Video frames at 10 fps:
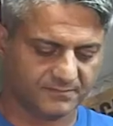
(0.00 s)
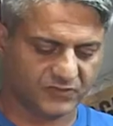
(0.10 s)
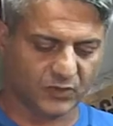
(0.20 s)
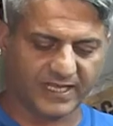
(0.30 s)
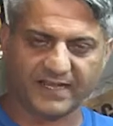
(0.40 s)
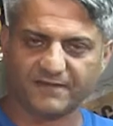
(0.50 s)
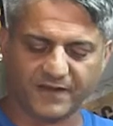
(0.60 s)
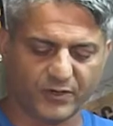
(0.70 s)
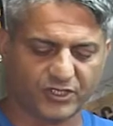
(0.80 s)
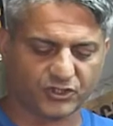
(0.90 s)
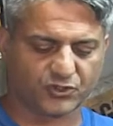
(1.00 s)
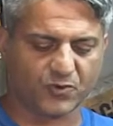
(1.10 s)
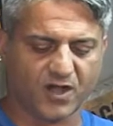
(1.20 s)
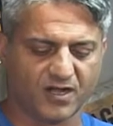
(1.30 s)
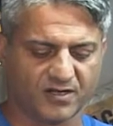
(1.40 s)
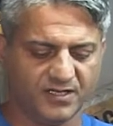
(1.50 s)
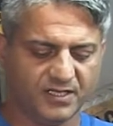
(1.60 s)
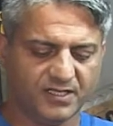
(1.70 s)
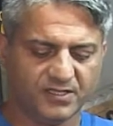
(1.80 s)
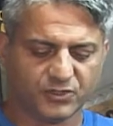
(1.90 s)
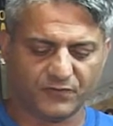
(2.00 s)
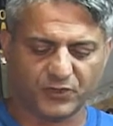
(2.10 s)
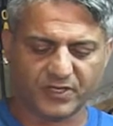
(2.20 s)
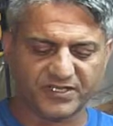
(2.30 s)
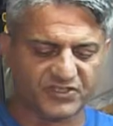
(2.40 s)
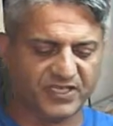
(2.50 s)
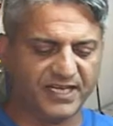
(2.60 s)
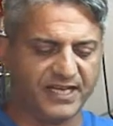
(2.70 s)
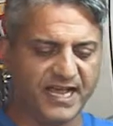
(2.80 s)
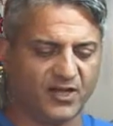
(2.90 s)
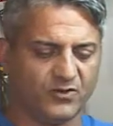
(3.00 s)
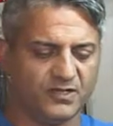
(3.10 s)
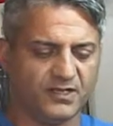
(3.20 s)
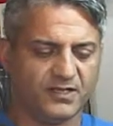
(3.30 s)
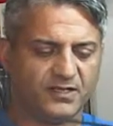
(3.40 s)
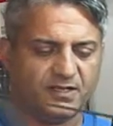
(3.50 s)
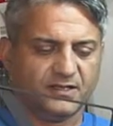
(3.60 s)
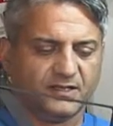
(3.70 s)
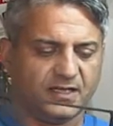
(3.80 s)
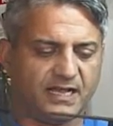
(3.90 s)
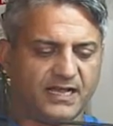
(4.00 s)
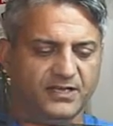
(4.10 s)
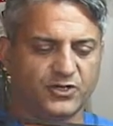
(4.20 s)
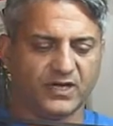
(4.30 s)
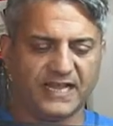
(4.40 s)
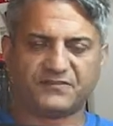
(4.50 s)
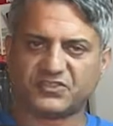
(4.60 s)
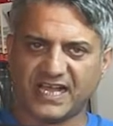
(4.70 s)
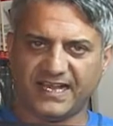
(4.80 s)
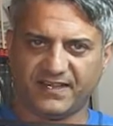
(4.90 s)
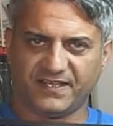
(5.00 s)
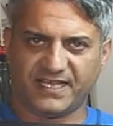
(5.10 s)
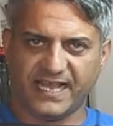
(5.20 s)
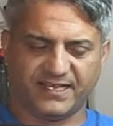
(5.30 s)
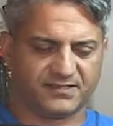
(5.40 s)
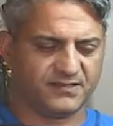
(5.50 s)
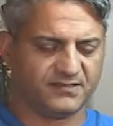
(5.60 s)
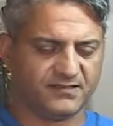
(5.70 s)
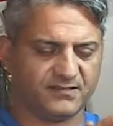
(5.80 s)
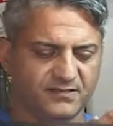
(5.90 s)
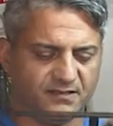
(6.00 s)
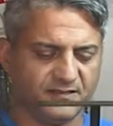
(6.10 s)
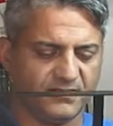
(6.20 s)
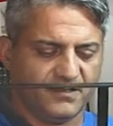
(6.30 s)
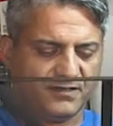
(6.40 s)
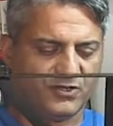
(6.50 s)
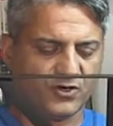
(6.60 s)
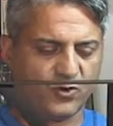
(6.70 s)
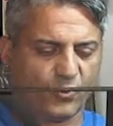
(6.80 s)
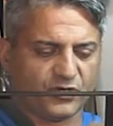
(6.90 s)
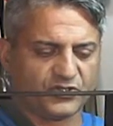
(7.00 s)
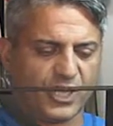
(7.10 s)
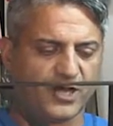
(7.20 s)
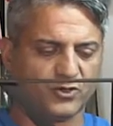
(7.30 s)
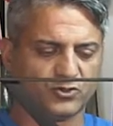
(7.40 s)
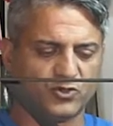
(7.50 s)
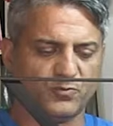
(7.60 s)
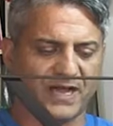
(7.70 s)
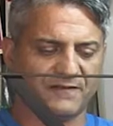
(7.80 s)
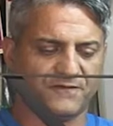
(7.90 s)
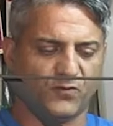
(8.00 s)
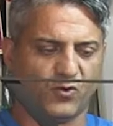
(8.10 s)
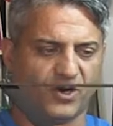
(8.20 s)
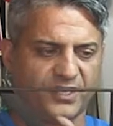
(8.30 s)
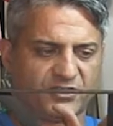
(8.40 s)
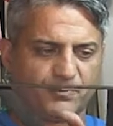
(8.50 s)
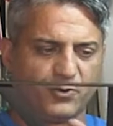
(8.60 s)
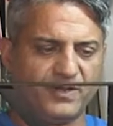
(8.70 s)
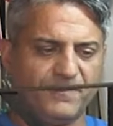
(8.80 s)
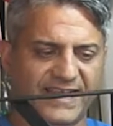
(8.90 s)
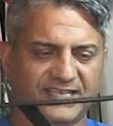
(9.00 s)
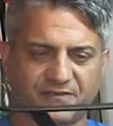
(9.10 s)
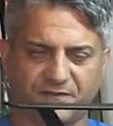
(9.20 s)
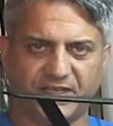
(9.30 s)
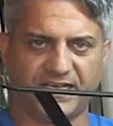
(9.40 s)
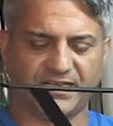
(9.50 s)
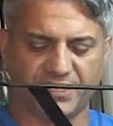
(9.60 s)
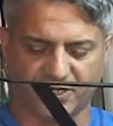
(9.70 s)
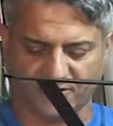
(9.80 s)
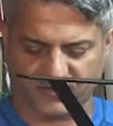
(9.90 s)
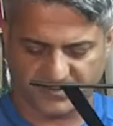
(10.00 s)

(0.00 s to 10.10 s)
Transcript: So again, very strong. So if you can see now, your left side of the gate, your horizontal 2x4 is pre-made to fit in here.